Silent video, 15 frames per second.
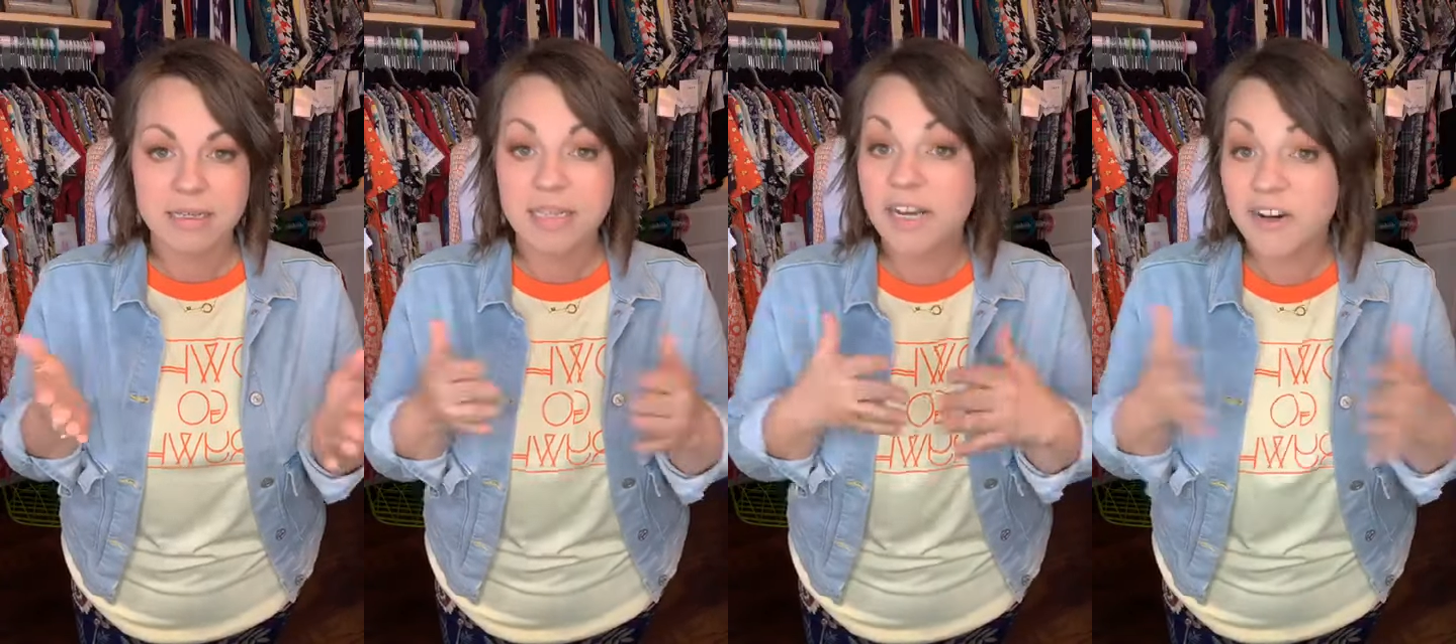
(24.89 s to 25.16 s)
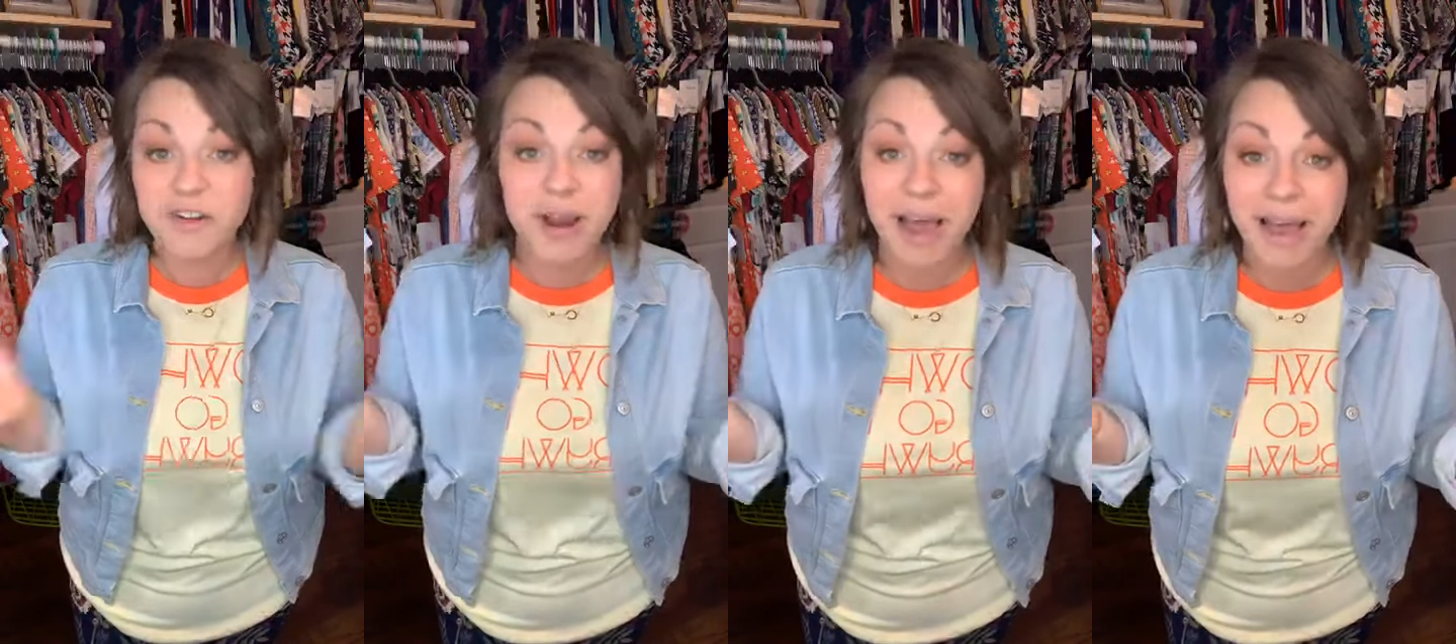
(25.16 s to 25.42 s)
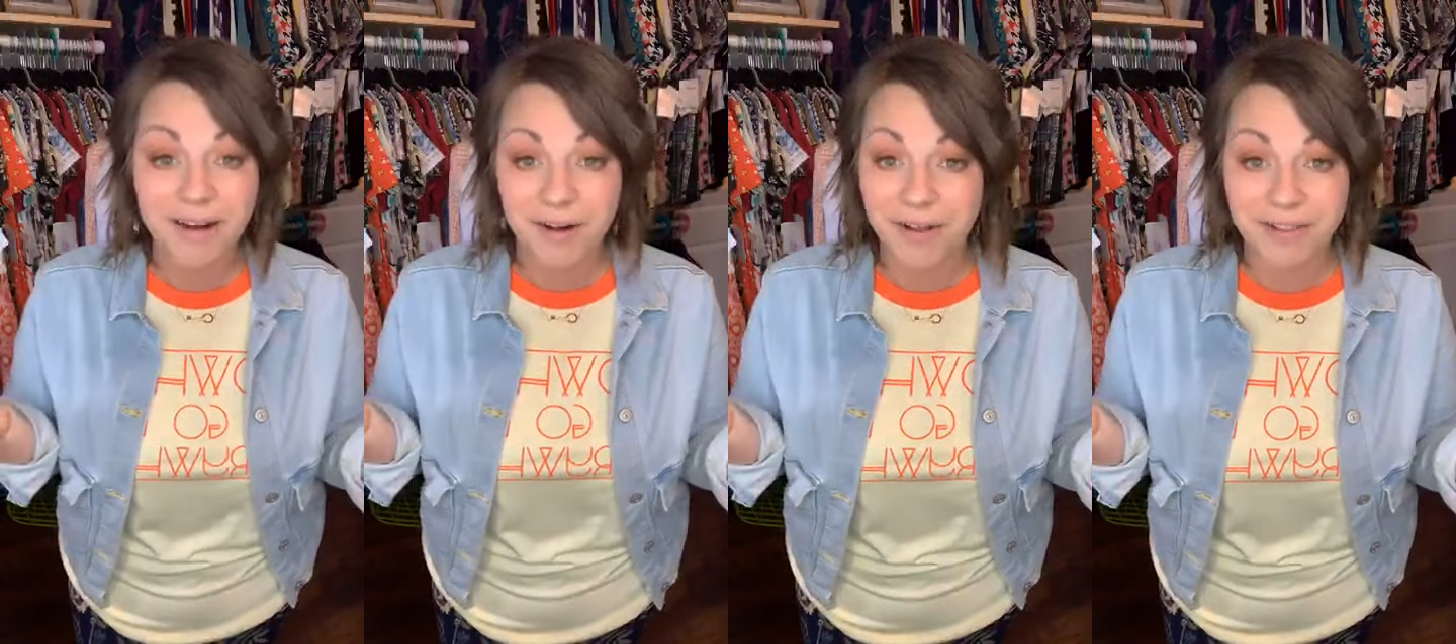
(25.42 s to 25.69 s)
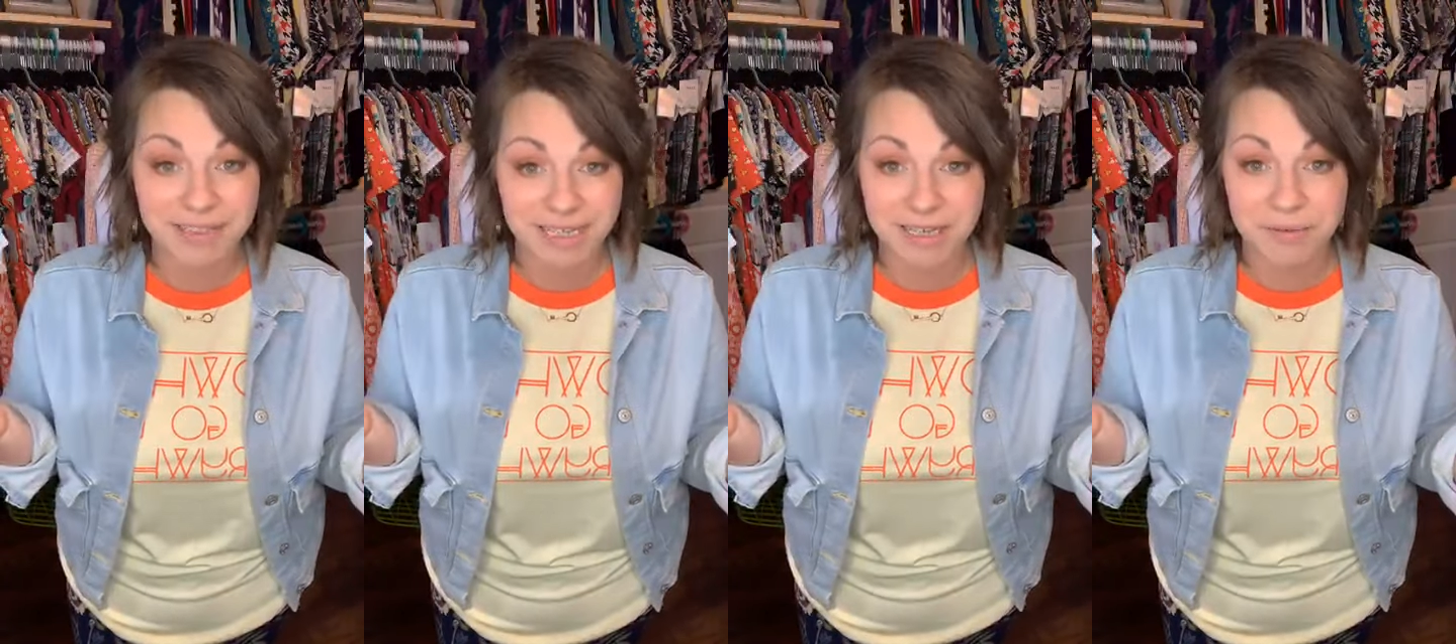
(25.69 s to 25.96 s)
they're not
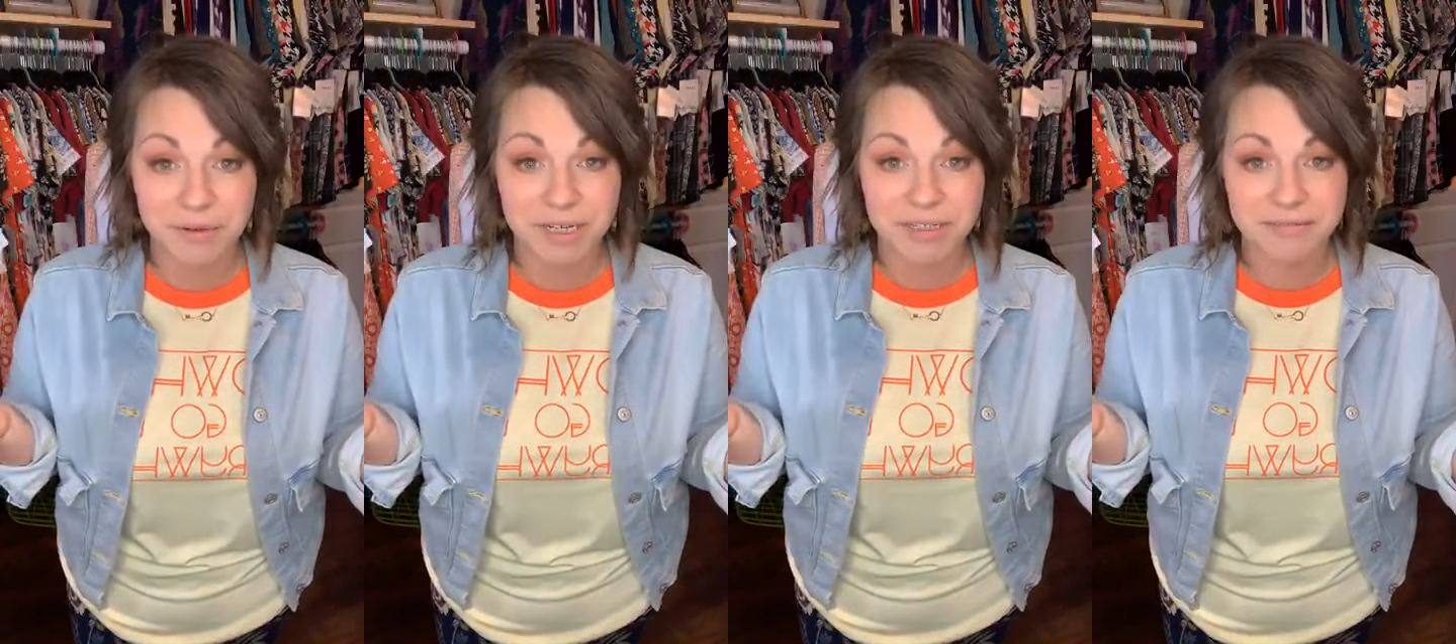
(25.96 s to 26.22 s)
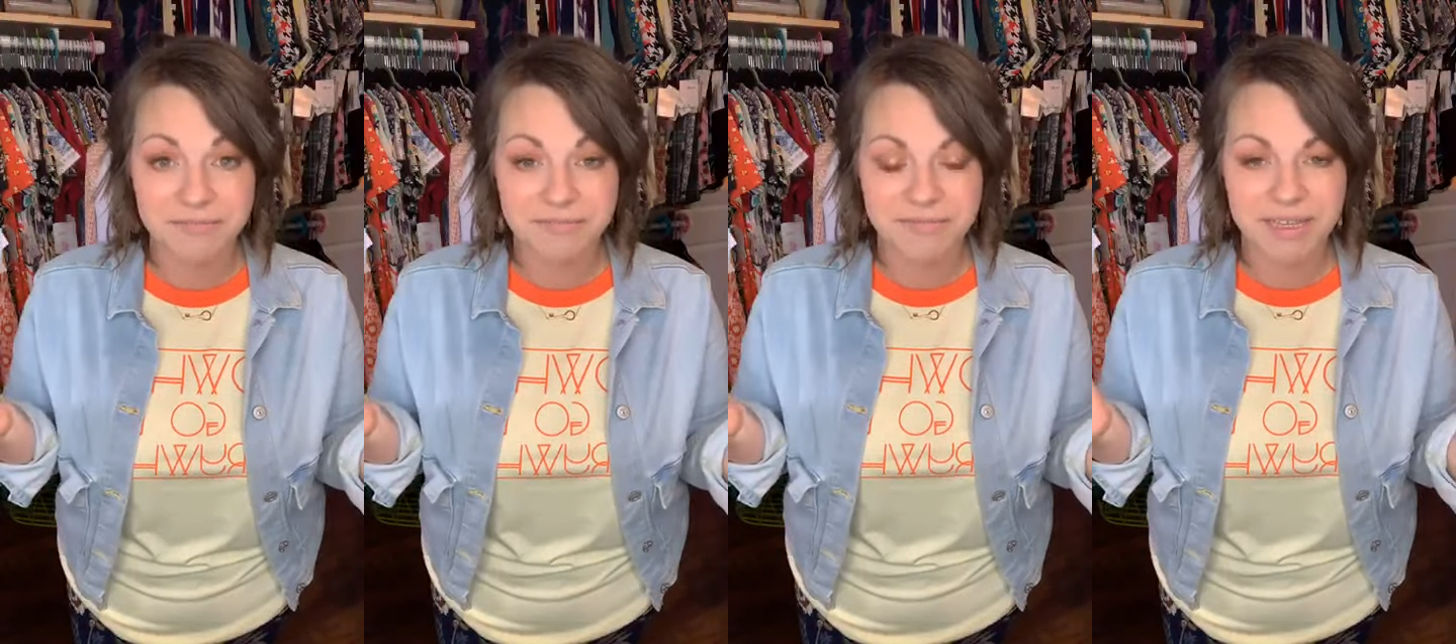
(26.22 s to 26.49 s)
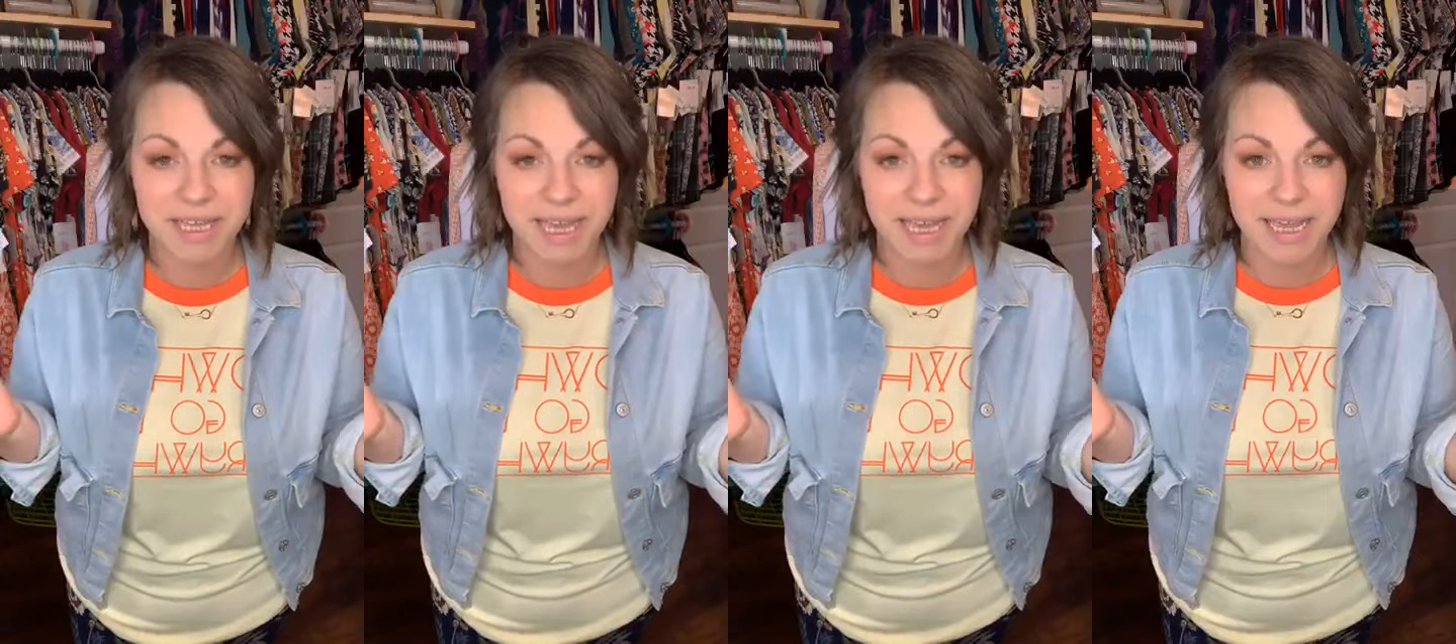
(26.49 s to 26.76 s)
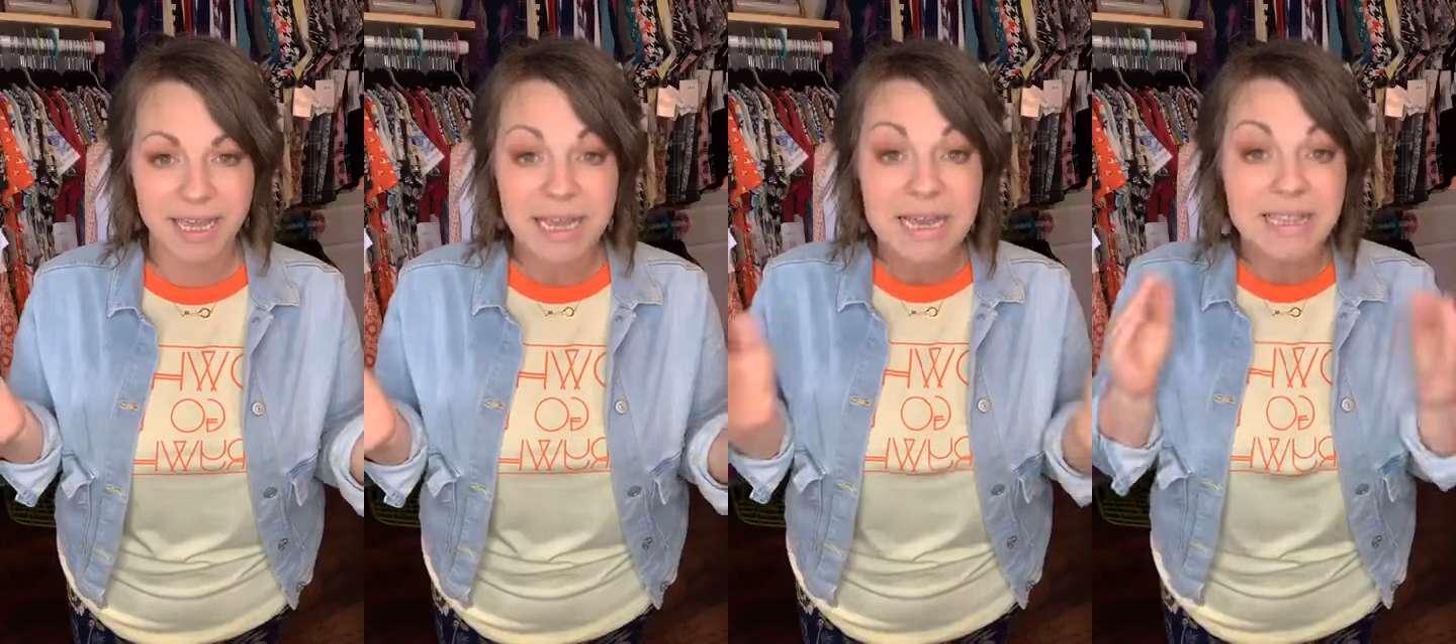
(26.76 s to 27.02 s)
all equal,
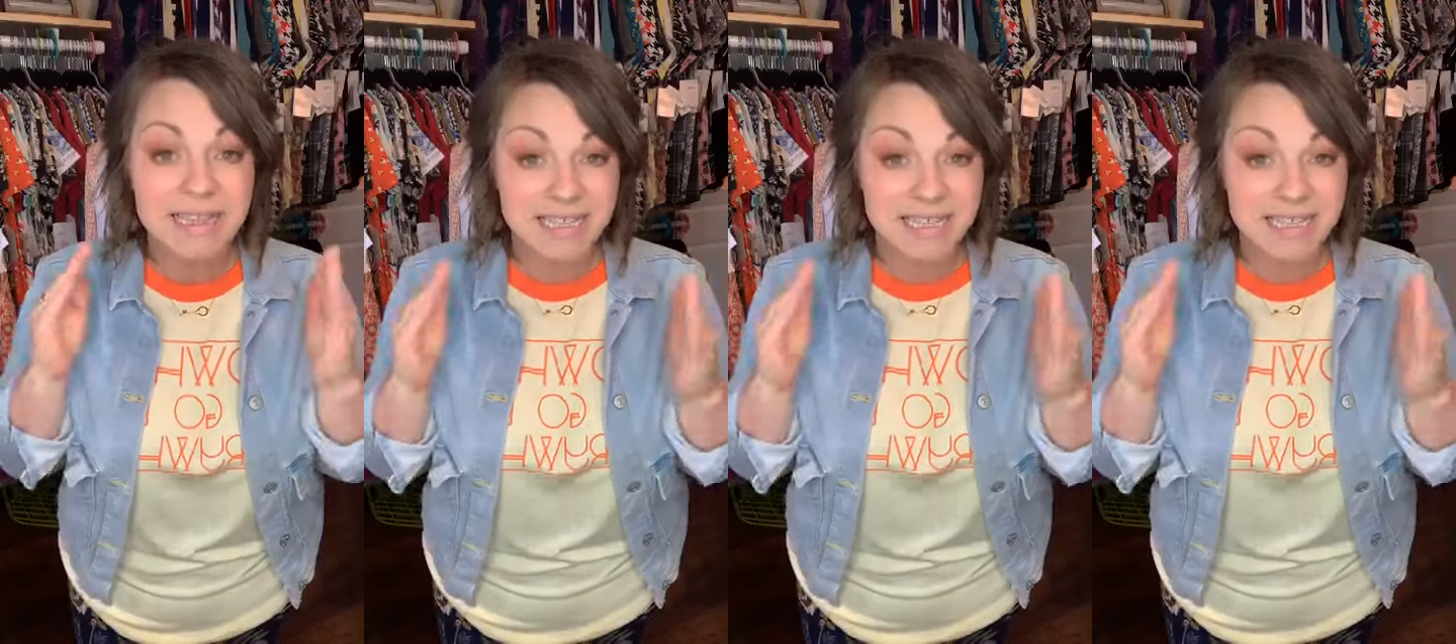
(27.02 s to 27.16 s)
okay?